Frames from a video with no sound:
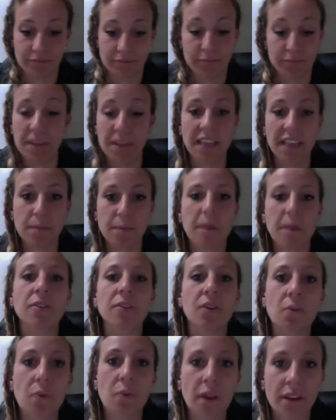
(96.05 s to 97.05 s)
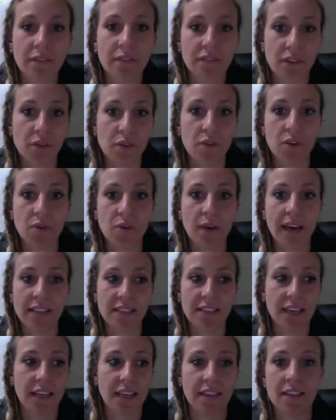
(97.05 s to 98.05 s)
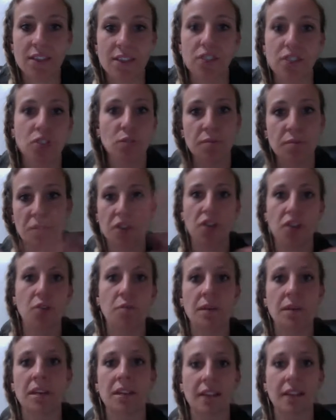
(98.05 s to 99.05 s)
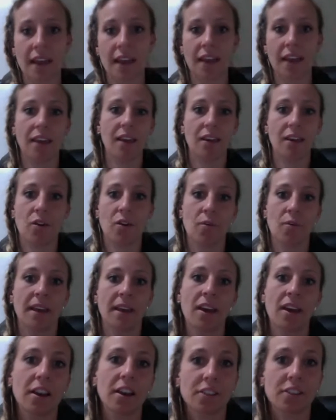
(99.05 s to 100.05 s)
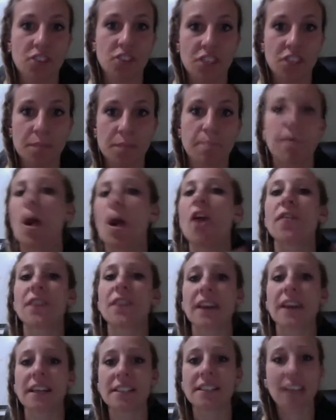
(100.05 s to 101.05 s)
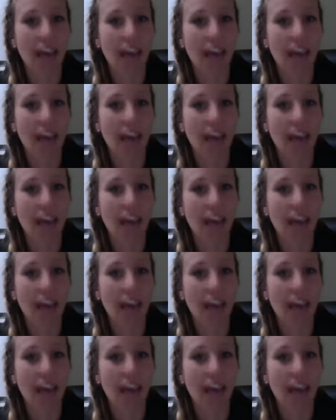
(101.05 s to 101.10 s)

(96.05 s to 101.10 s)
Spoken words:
because people don't want to view you as like this superhuman, like, oh my gosh, she's perfect.